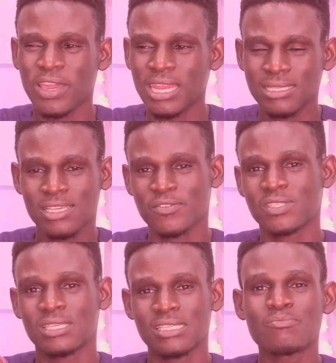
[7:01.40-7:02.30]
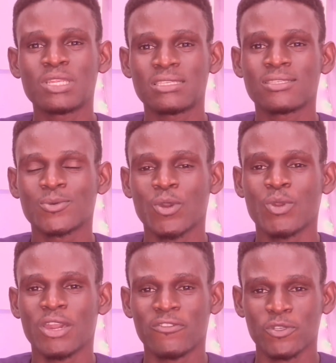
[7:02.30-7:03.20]
find ourselves in certain places where
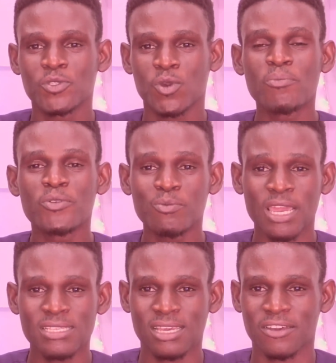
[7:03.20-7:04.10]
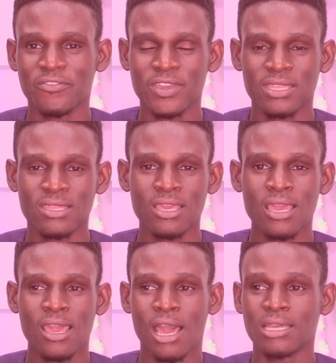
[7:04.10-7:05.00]
we are forced to compromise our faith
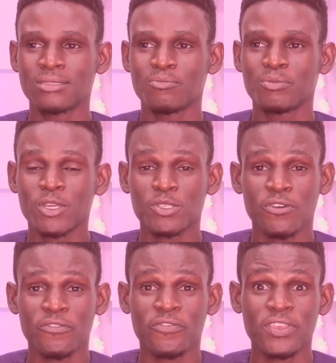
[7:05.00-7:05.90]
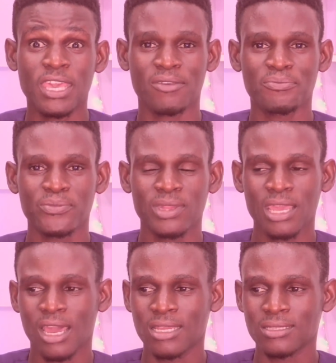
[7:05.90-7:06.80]
and because of fear
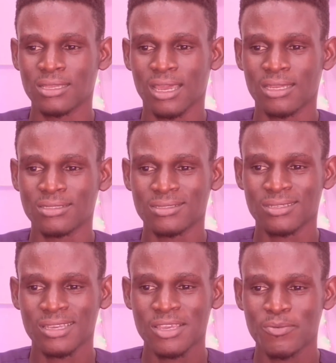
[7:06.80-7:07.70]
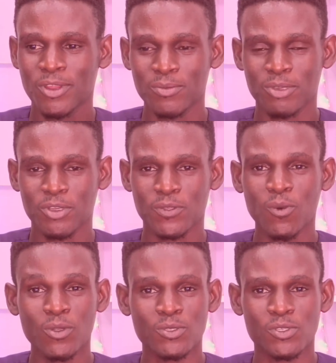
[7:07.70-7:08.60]
and, and we because we
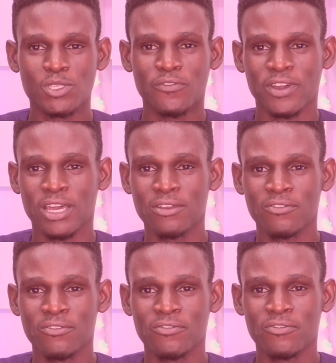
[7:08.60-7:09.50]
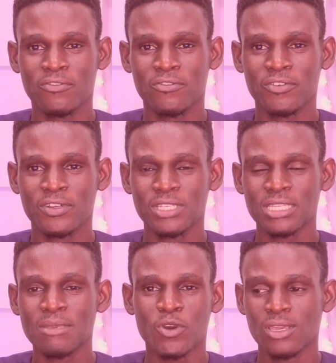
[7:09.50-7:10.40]
don't want to suffer for the name of God,
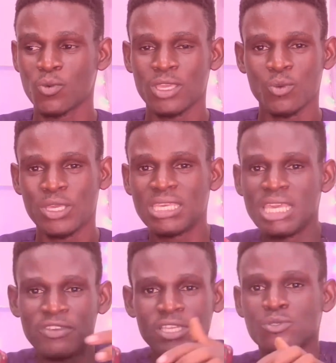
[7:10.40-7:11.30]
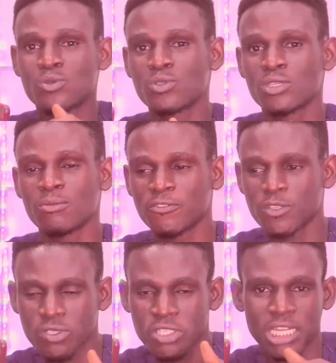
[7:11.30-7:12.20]
we, we give into some of
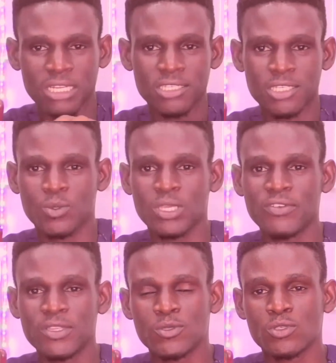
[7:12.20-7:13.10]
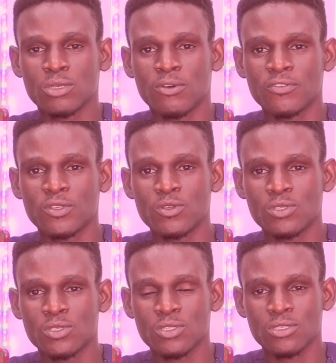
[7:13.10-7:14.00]
those challenges, we give into some of
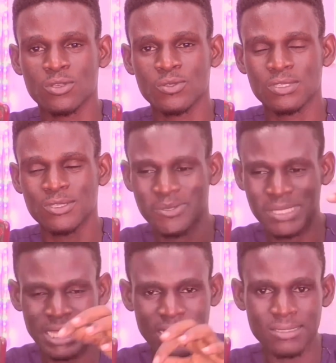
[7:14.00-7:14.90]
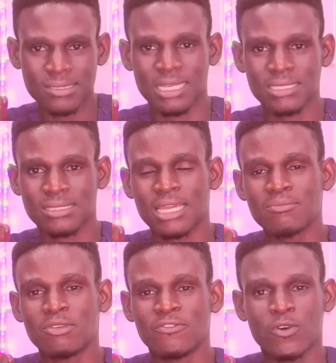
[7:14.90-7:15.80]
those those those things that
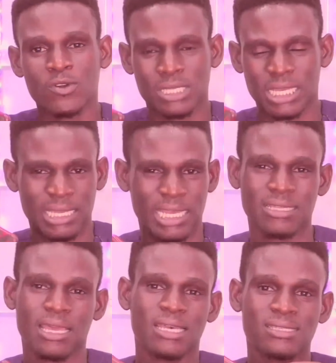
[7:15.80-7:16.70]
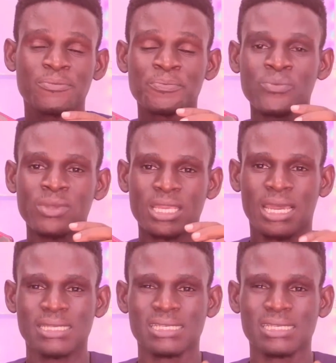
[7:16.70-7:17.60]
stand before us as as,
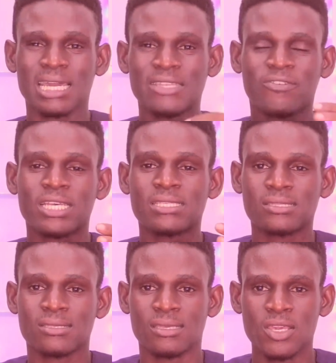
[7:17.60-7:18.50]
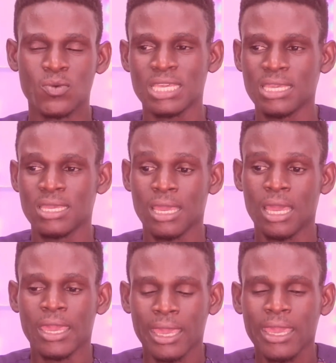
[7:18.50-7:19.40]
as adversity. You see,
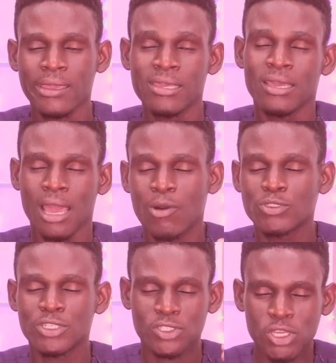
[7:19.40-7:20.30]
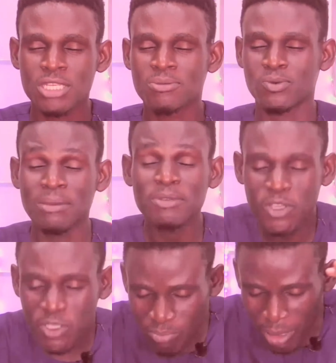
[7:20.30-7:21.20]
uh, I will just join people, let me
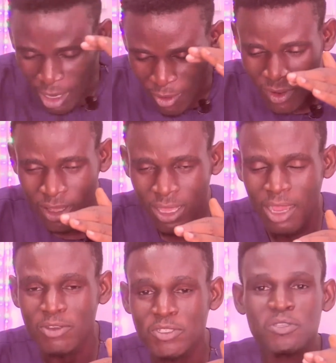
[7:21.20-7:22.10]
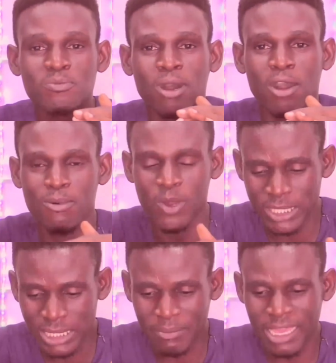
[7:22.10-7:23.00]
just bow. I will just bow, But
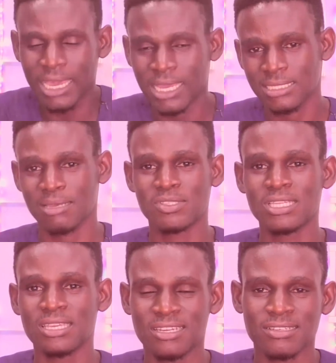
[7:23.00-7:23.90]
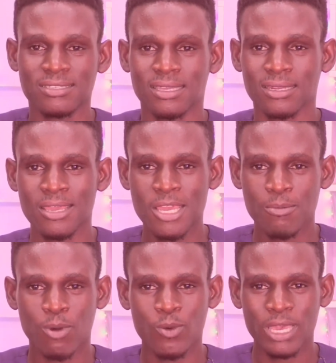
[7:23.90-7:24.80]
inside my heart, I'm still a Christian.
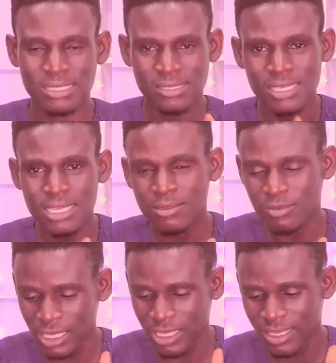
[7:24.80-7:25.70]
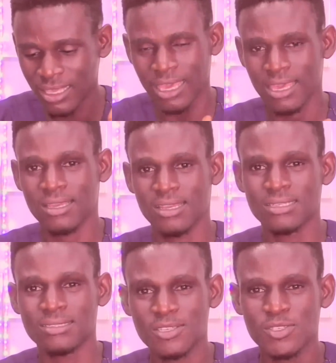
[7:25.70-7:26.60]
But we are seeing here
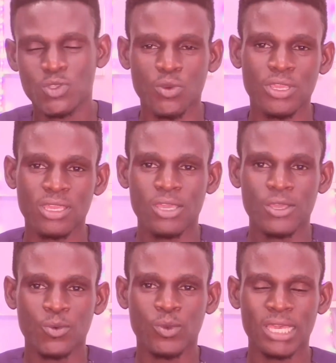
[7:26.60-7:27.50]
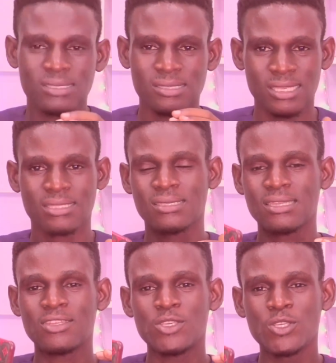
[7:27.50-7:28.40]
in this story where
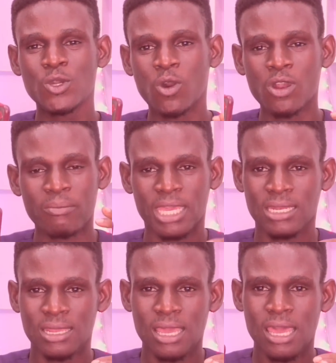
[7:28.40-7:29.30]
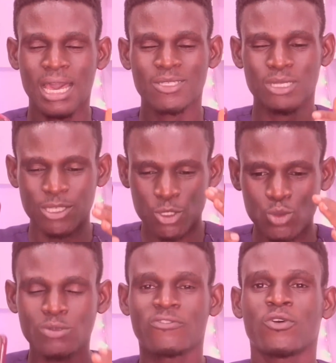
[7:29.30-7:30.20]
certain young men actually
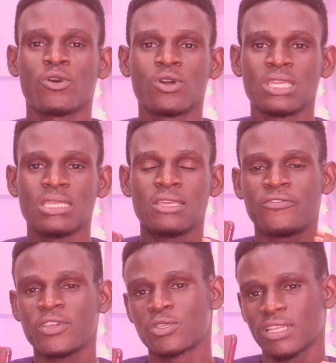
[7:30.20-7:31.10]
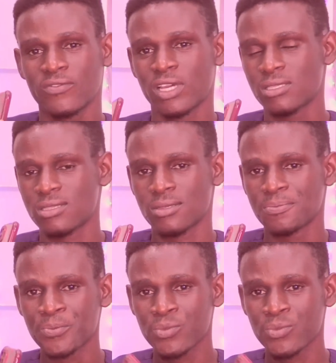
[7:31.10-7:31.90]
stood for God in the face of adversity.